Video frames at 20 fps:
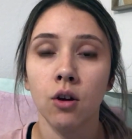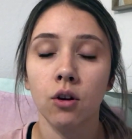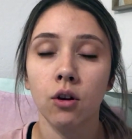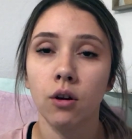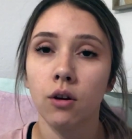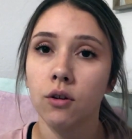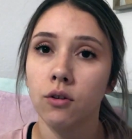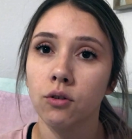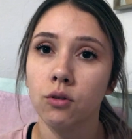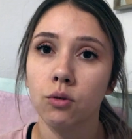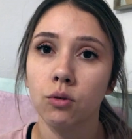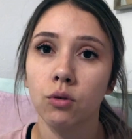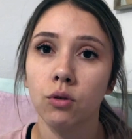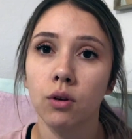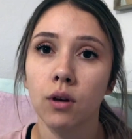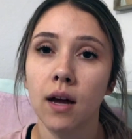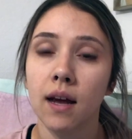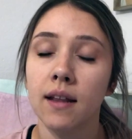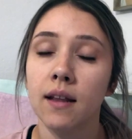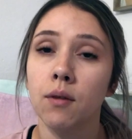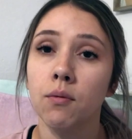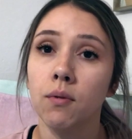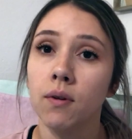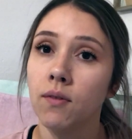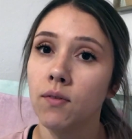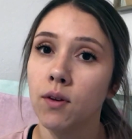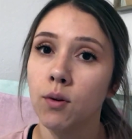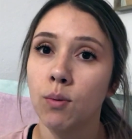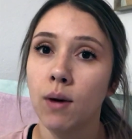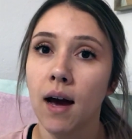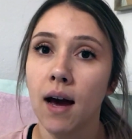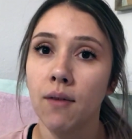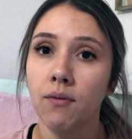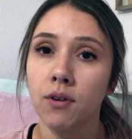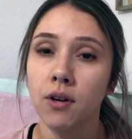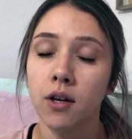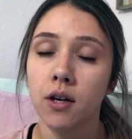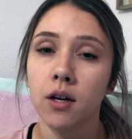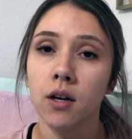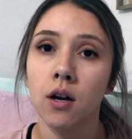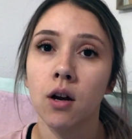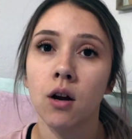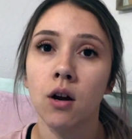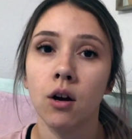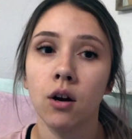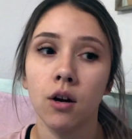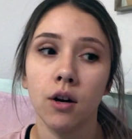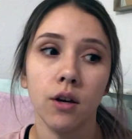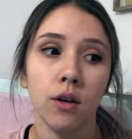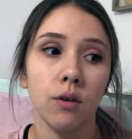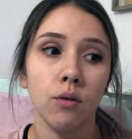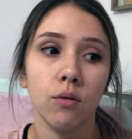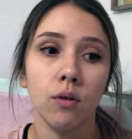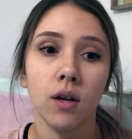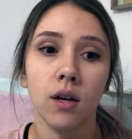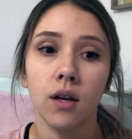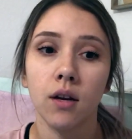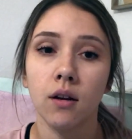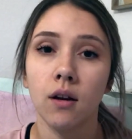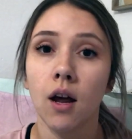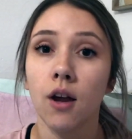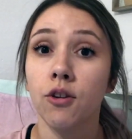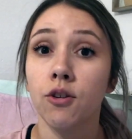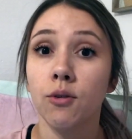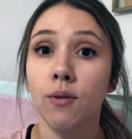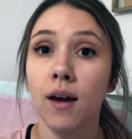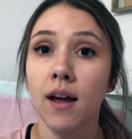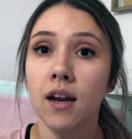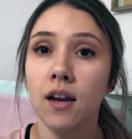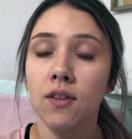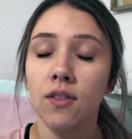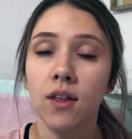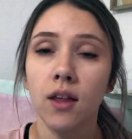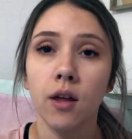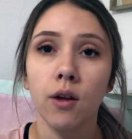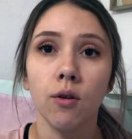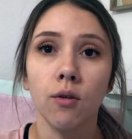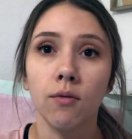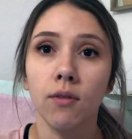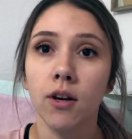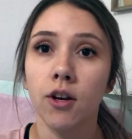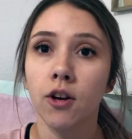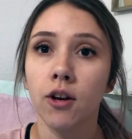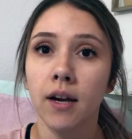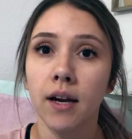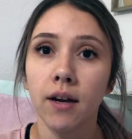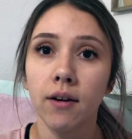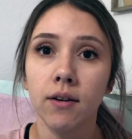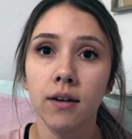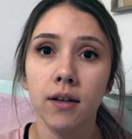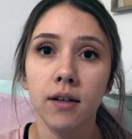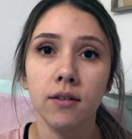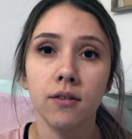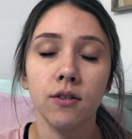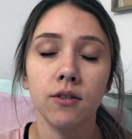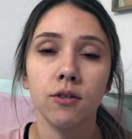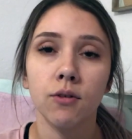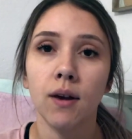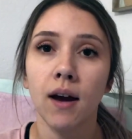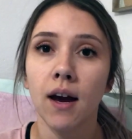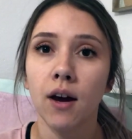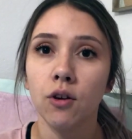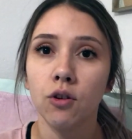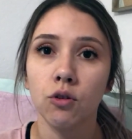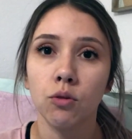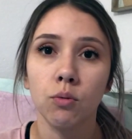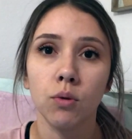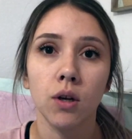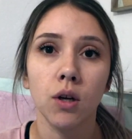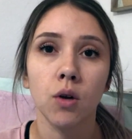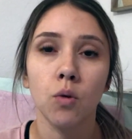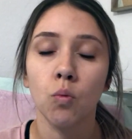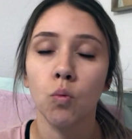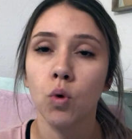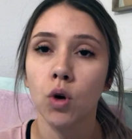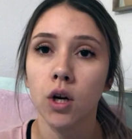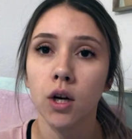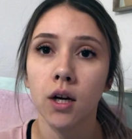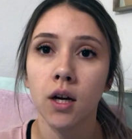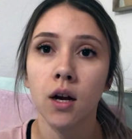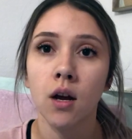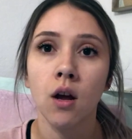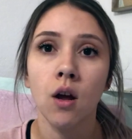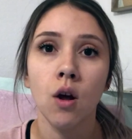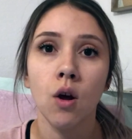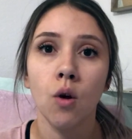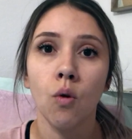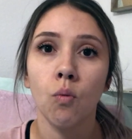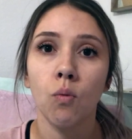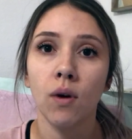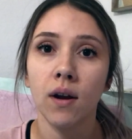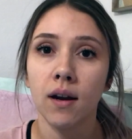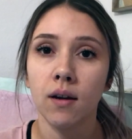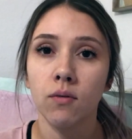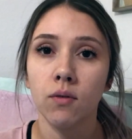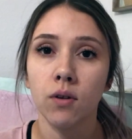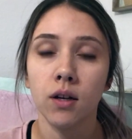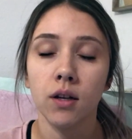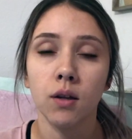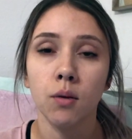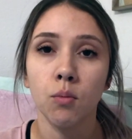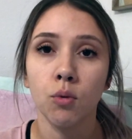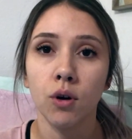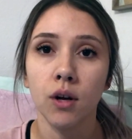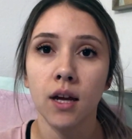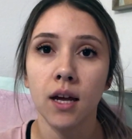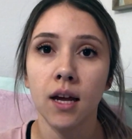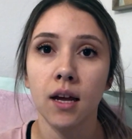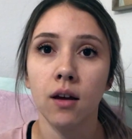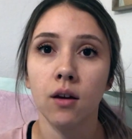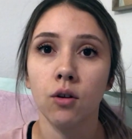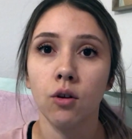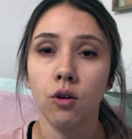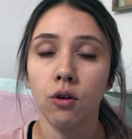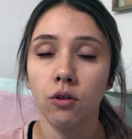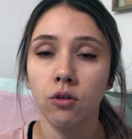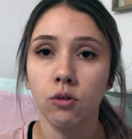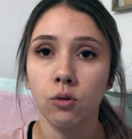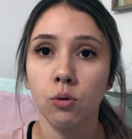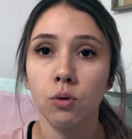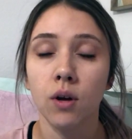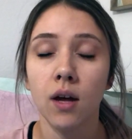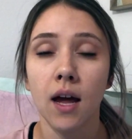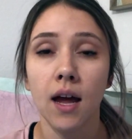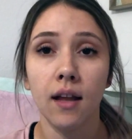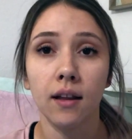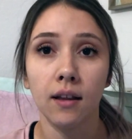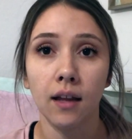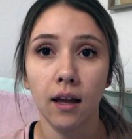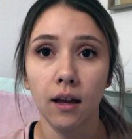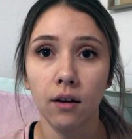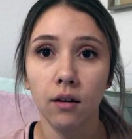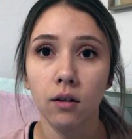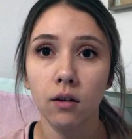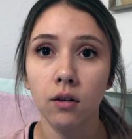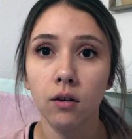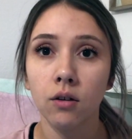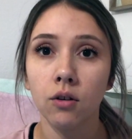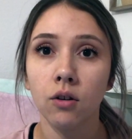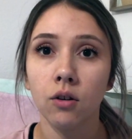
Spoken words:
go to school and then review after. Are you going to not do anything or run your errands, do housework, work, whatever in the morning, go to school and then,